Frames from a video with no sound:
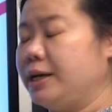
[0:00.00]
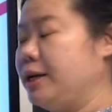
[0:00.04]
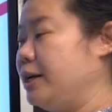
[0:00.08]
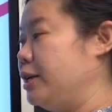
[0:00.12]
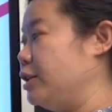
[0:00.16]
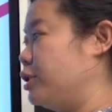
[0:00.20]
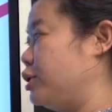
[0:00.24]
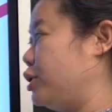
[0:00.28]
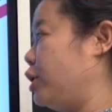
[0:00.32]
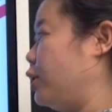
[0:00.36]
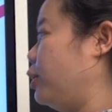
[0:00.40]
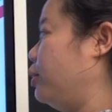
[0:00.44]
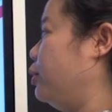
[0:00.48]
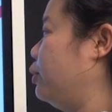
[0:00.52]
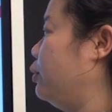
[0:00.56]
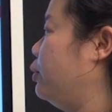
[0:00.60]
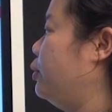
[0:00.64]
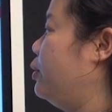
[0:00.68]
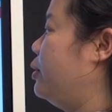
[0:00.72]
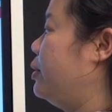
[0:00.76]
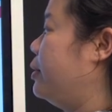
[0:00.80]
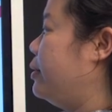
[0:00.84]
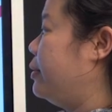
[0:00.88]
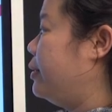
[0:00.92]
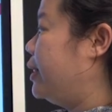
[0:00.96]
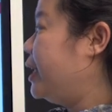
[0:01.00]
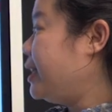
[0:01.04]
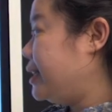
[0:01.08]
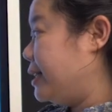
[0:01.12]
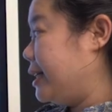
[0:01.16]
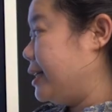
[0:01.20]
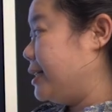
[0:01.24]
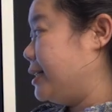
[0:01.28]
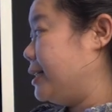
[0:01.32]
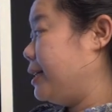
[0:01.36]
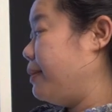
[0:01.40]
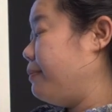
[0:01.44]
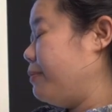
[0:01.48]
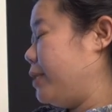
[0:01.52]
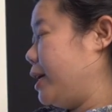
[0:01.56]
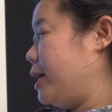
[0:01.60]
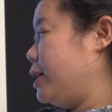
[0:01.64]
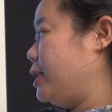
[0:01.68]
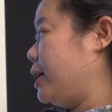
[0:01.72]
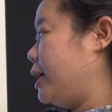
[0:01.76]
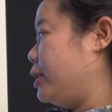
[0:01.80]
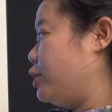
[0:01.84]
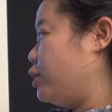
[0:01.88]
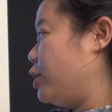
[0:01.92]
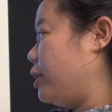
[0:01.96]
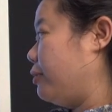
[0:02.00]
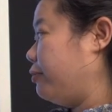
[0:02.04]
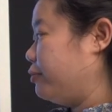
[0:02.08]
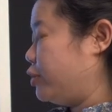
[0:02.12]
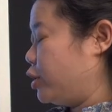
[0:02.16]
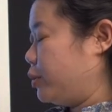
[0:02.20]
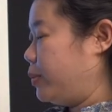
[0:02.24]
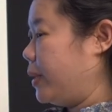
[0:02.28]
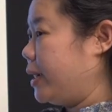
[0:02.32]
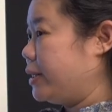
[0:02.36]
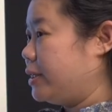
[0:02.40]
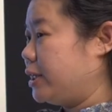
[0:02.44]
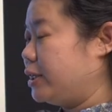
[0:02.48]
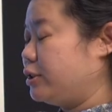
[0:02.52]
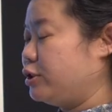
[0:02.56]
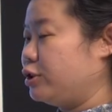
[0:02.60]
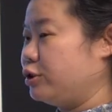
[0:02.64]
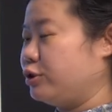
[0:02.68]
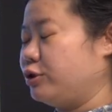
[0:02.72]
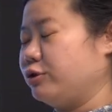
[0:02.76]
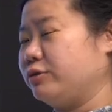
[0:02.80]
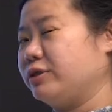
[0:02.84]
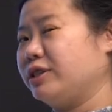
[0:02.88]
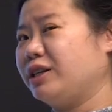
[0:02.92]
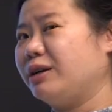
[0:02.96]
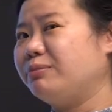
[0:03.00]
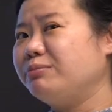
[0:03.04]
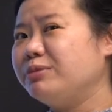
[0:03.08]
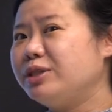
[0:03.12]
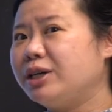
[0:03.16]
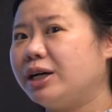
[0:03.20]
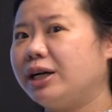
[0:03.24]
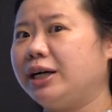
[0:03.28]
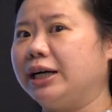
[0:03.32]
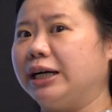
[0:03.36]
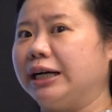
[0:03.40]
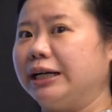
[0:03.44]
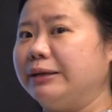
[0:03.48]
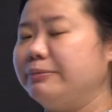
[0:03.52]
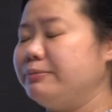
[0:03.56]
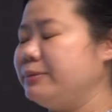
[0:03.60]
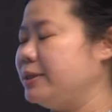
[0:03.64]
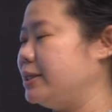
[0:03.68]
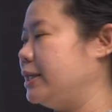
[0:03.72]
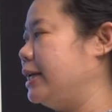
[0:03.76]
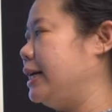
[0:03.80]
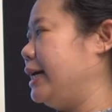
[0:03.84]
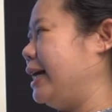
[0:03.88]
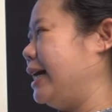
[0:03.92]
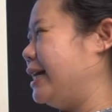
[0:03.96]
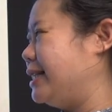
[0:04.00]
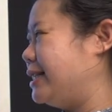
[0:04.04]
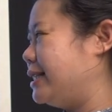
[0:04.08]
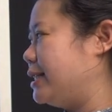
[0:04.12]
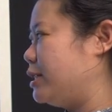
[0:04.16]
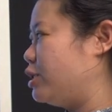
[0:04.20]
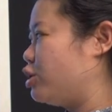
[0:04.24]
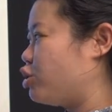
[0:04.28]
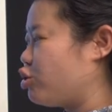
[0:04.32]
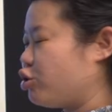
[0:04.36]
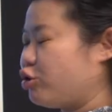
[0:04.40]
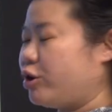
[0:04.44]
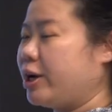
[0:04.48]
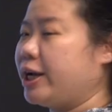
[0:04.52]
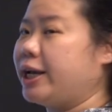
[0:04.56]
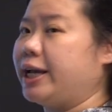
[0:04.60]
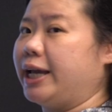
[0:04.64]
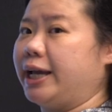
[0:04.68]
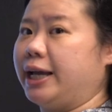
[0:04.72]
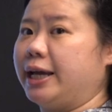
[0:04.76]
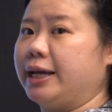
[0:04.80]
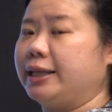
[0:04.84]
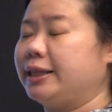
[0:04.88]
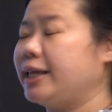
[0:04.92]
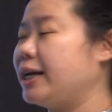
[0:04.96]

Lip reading: So this is something that you have to pay attention to. Sometimes it's tricky.